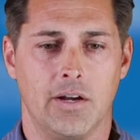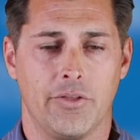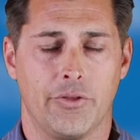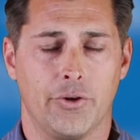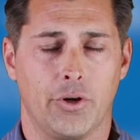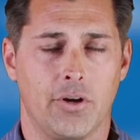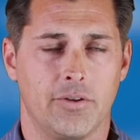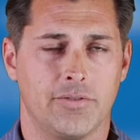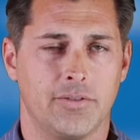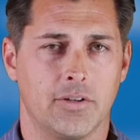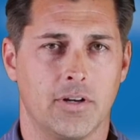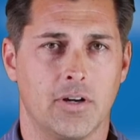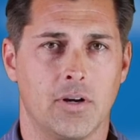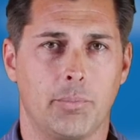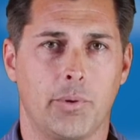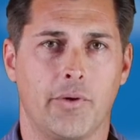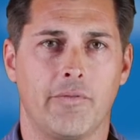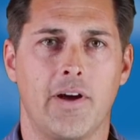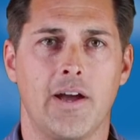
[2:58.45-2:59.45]
They're also going
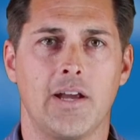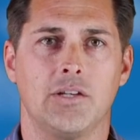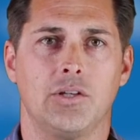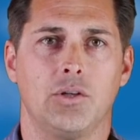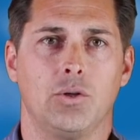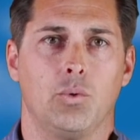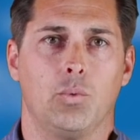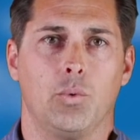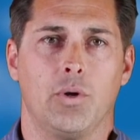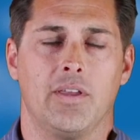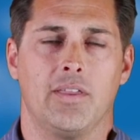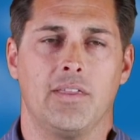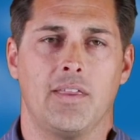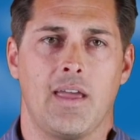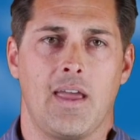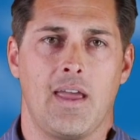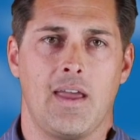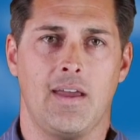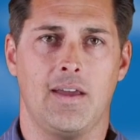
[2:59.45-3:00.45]
to provide you with
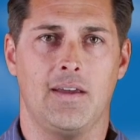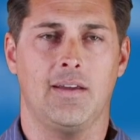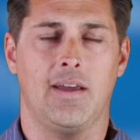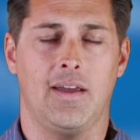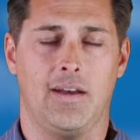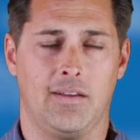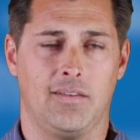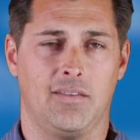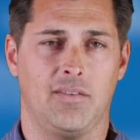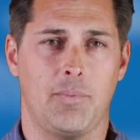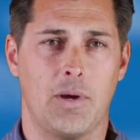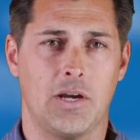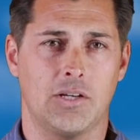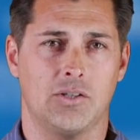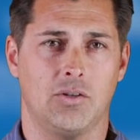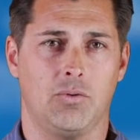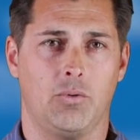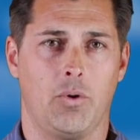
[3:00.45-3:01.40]
an inspection